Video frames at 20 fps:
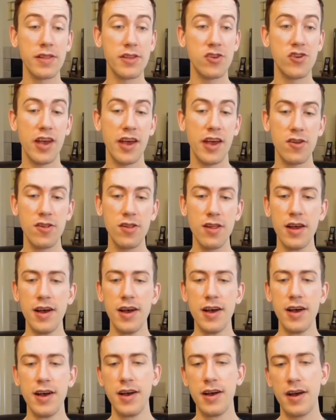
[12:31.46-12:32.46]
the channel.
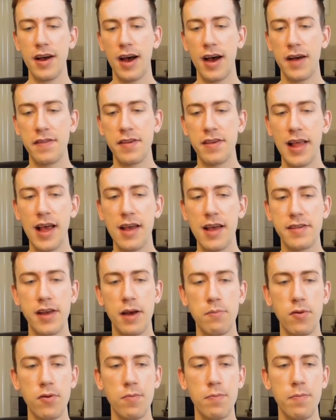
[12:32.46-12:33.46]
These last
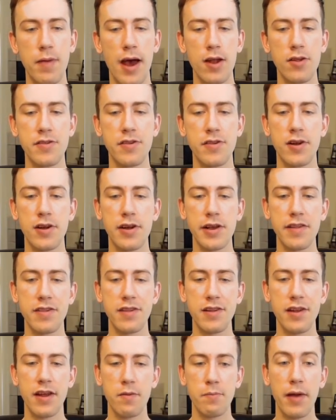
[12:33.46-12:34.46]
couple of battles are against
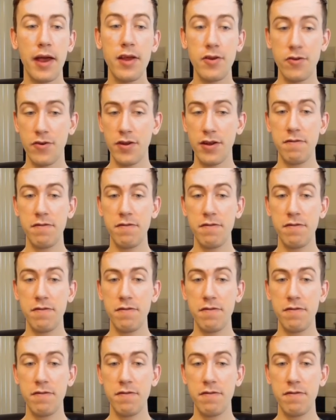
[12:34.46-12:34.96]
another patron,